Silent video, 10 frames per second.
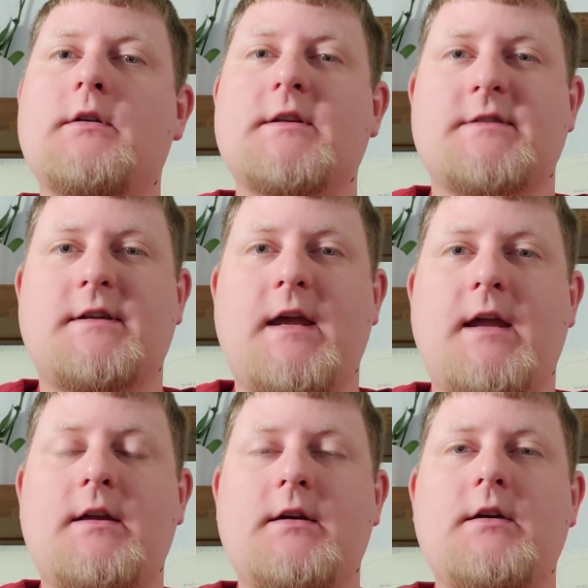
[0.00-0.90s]
does it
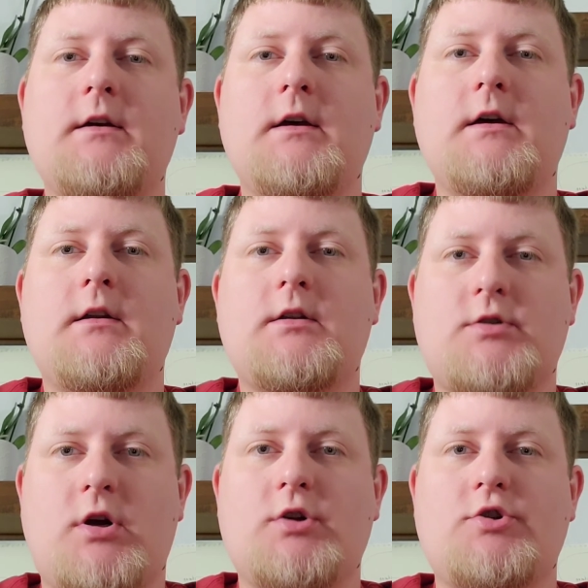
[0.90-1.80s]
take to
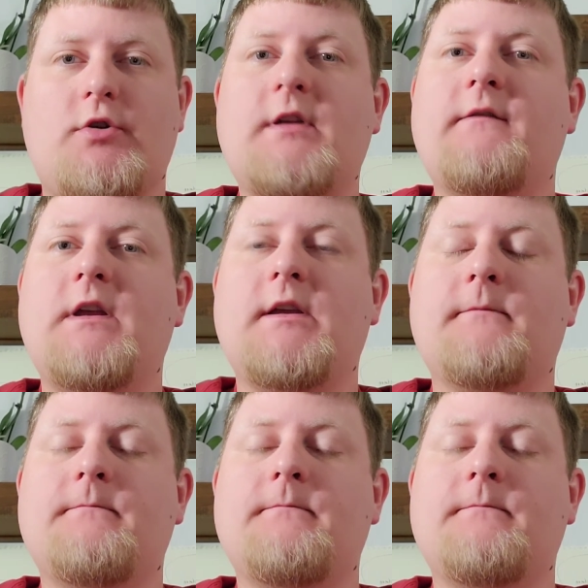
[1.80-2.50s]
charge your EV?